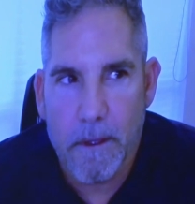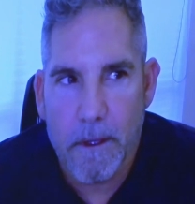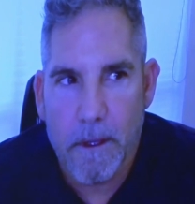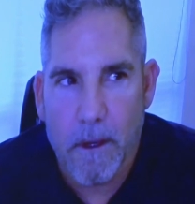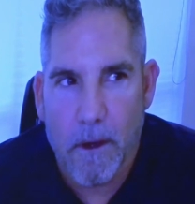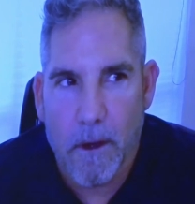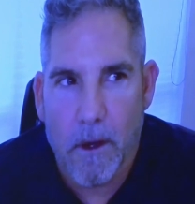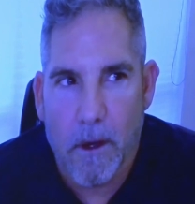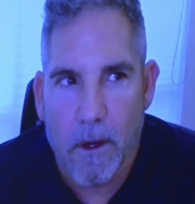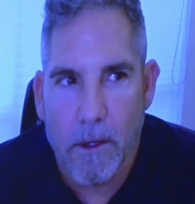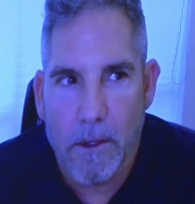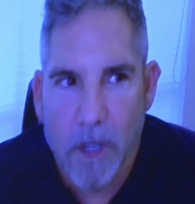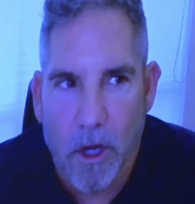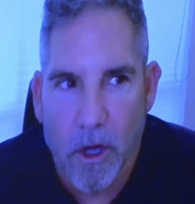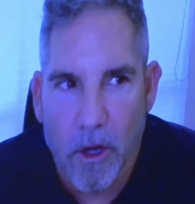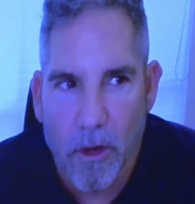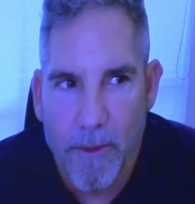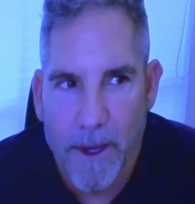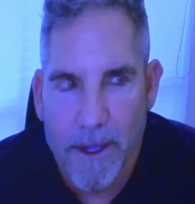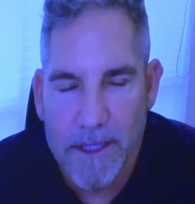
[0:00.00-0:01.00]
or
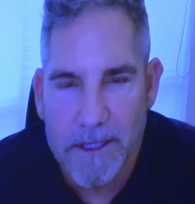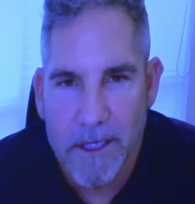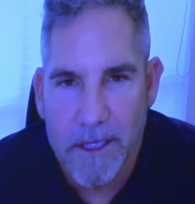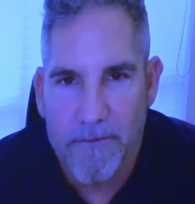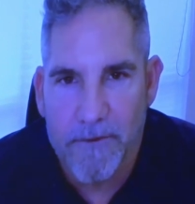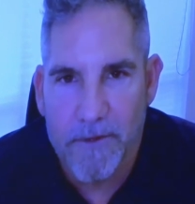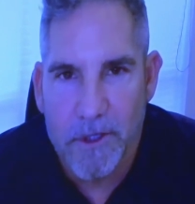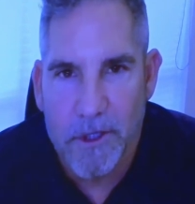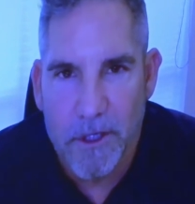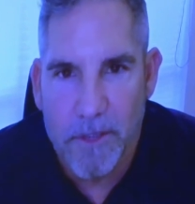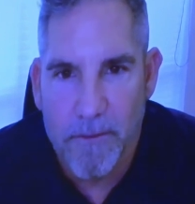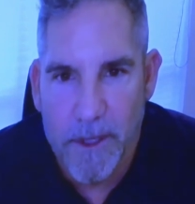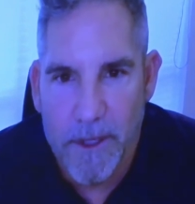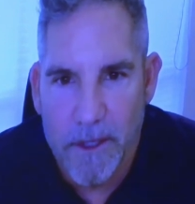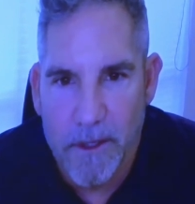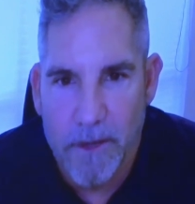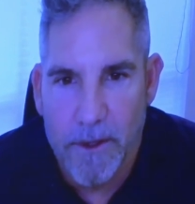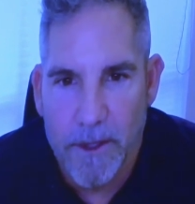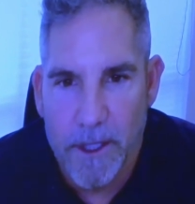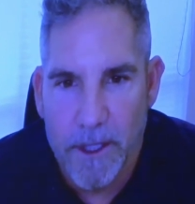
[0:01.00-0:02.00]
told myself, you shouldn't
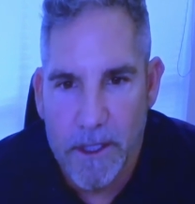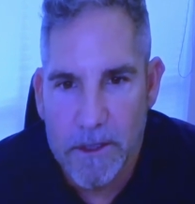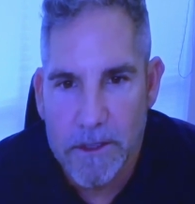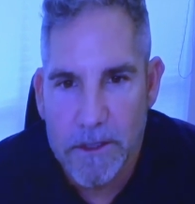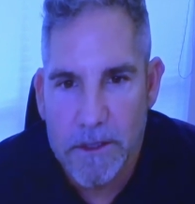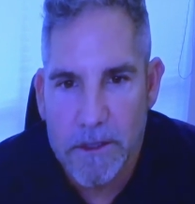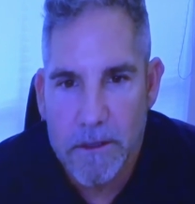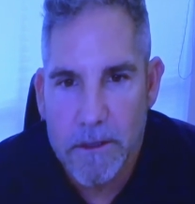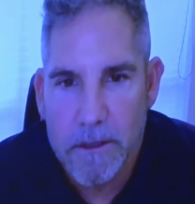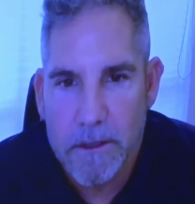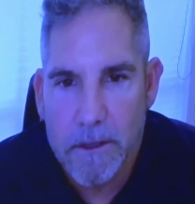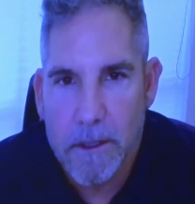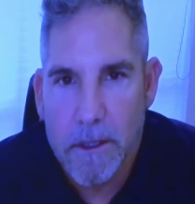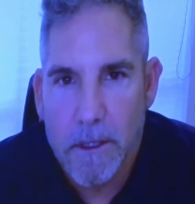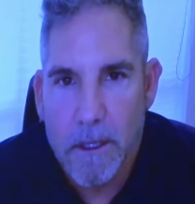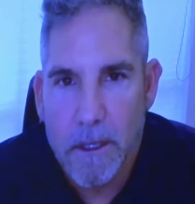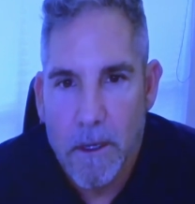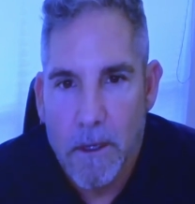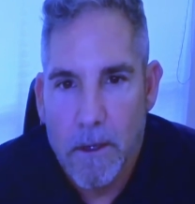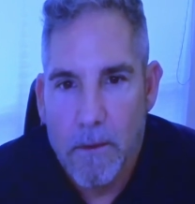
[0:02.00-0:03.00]
be doing this.
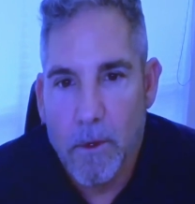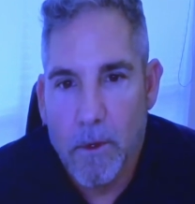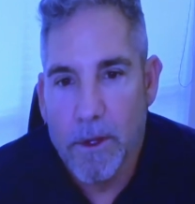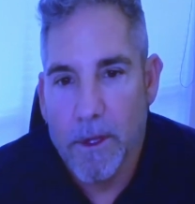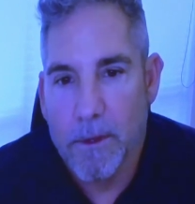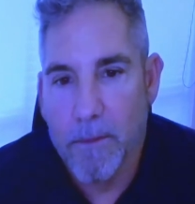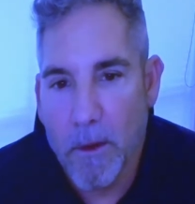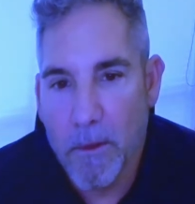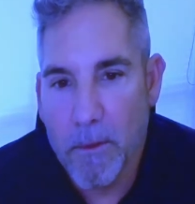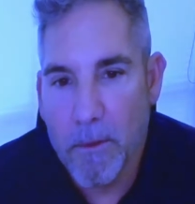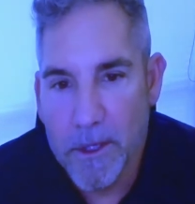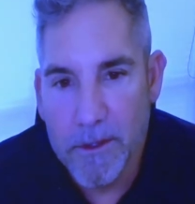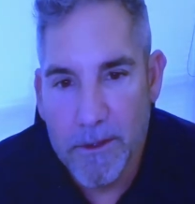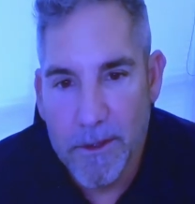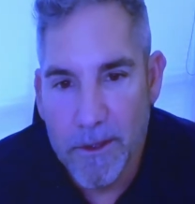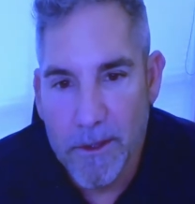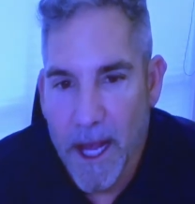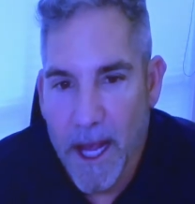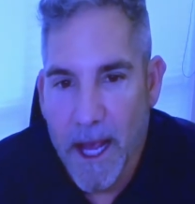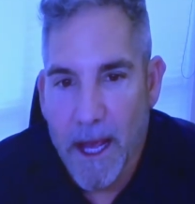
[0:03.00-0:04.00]
Well, the moment you
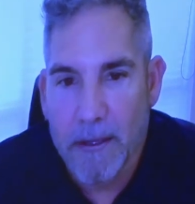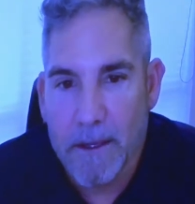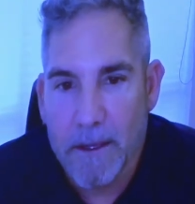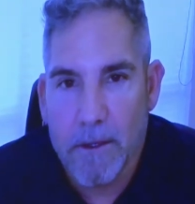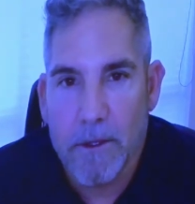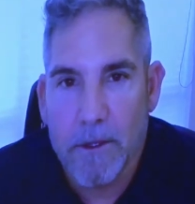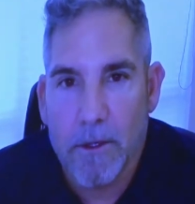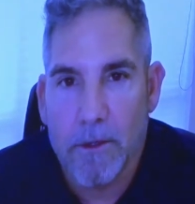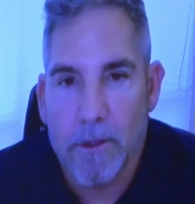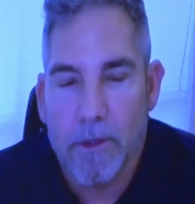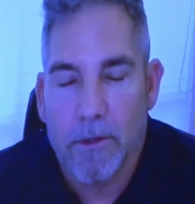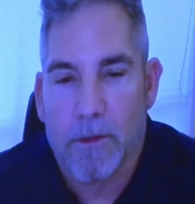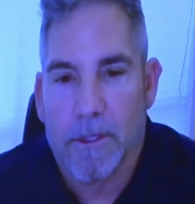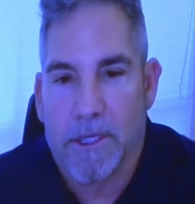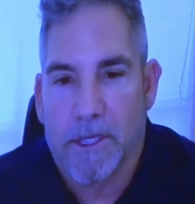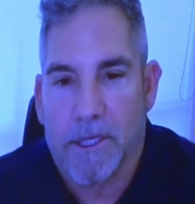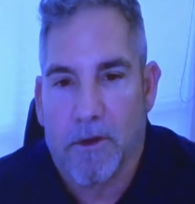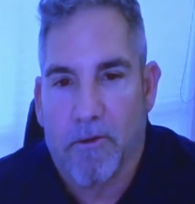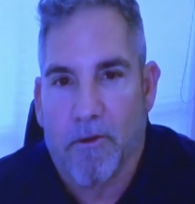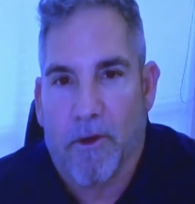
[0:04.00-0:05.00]
do that,
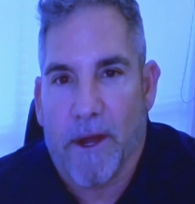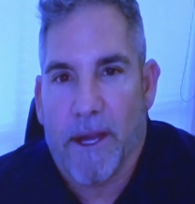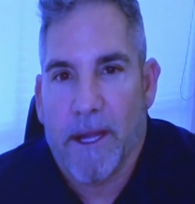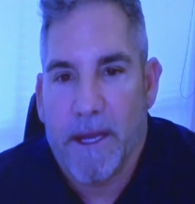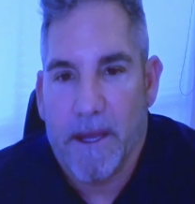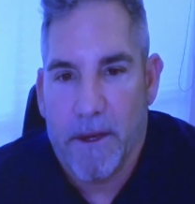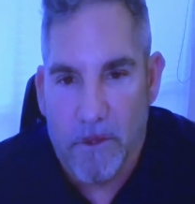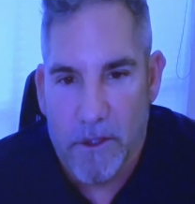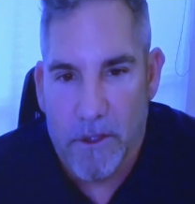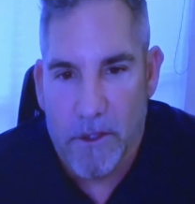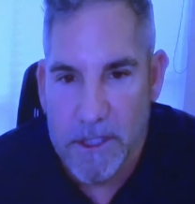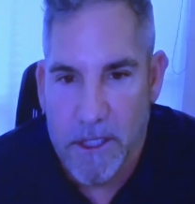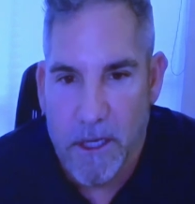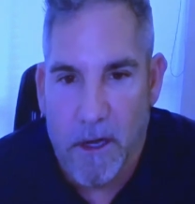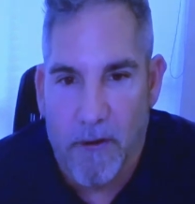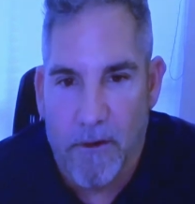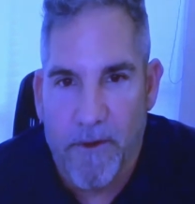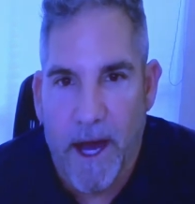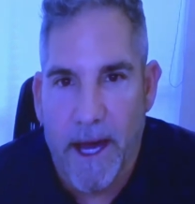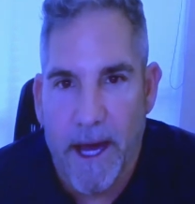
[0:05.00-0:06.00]
you're degrading
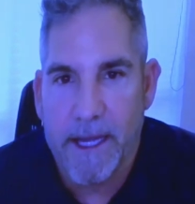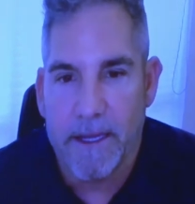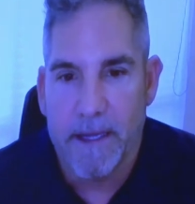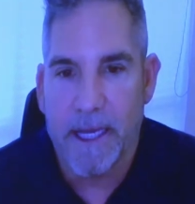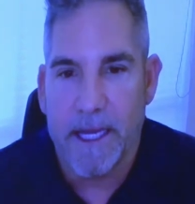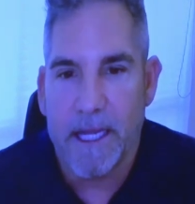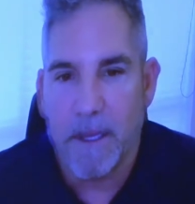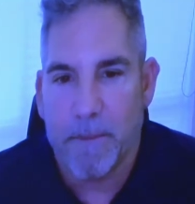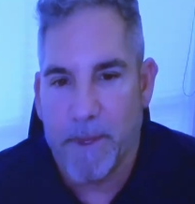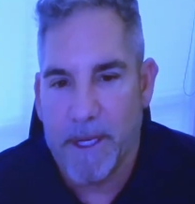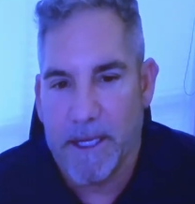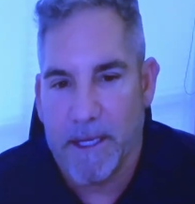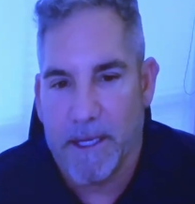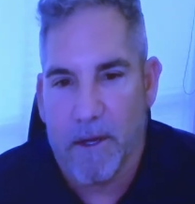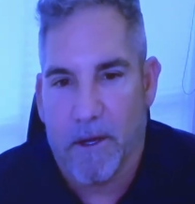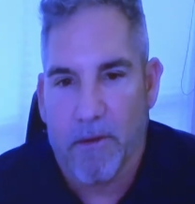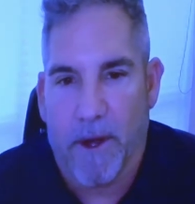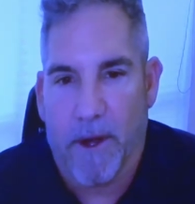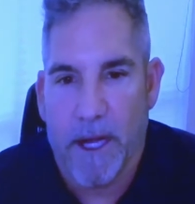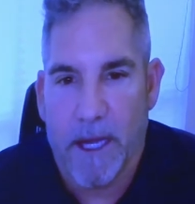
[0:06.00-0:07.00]
yourself. I didn't need to be
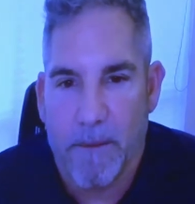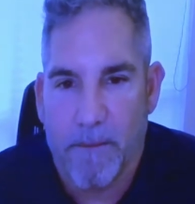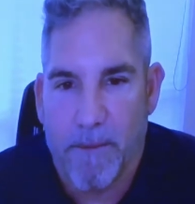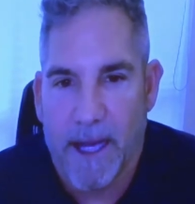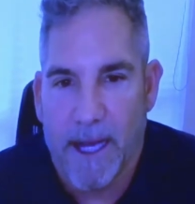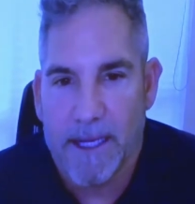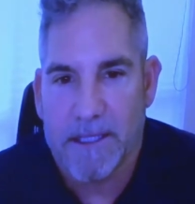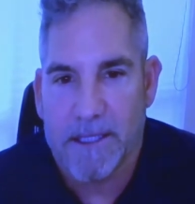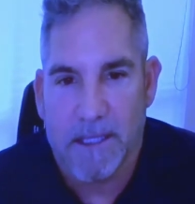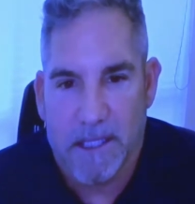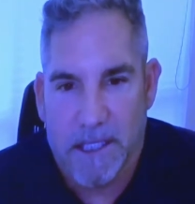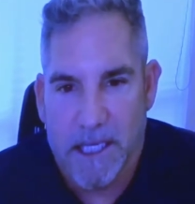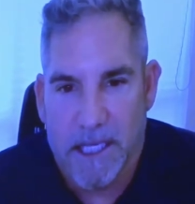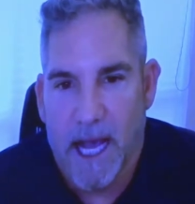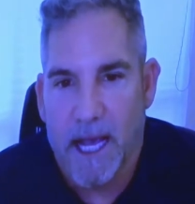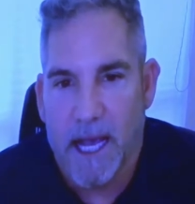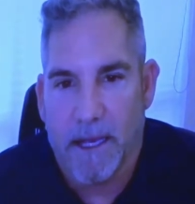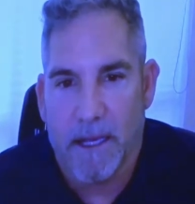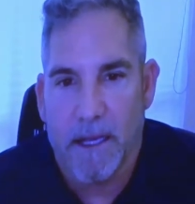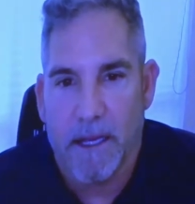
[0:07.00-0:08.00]
degraded by
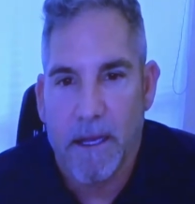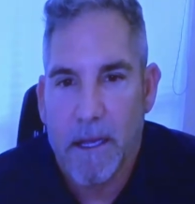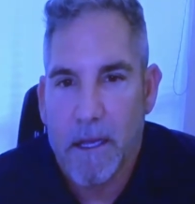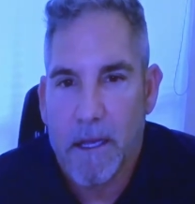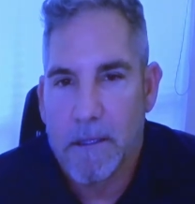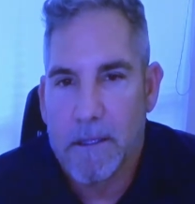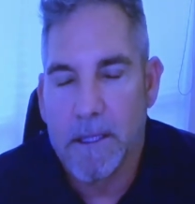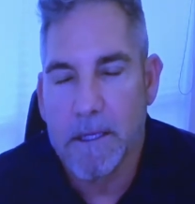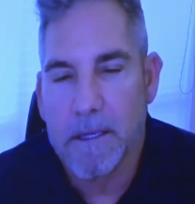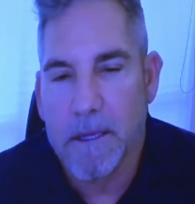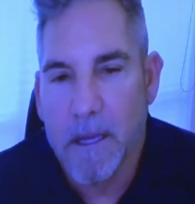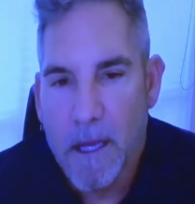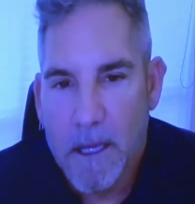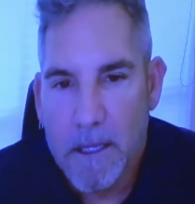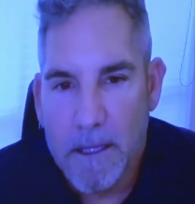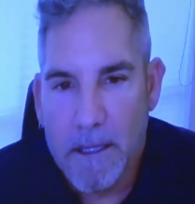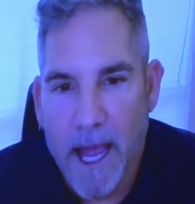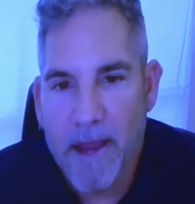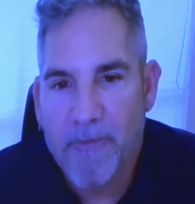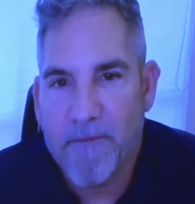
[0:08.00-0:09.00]
society.
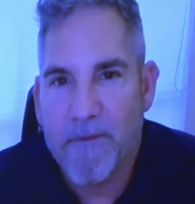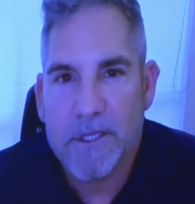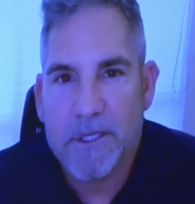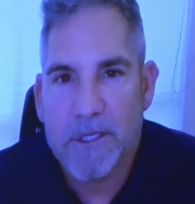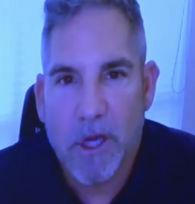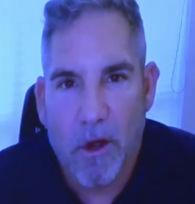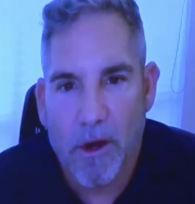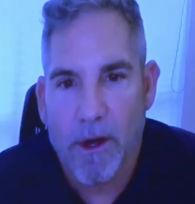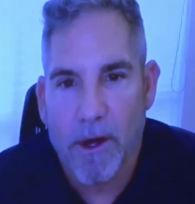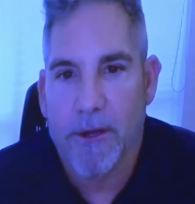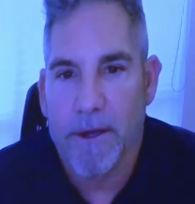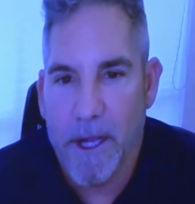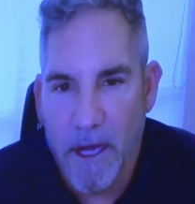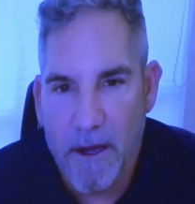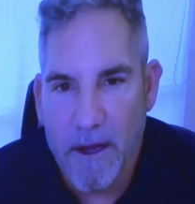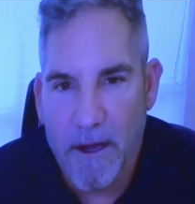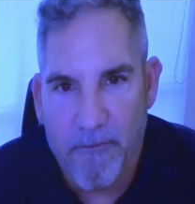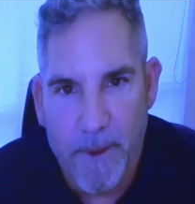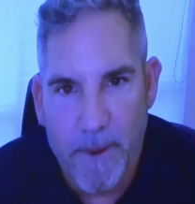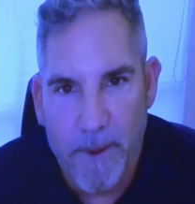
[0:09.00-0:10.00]
Life is hard
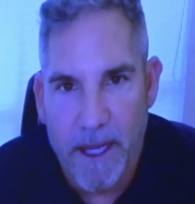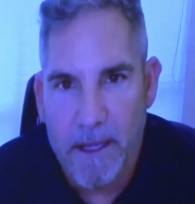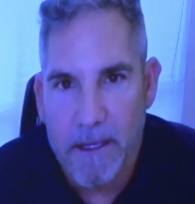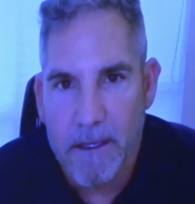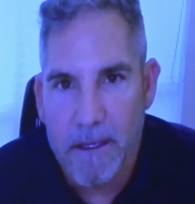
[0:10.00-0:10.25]
enough, man.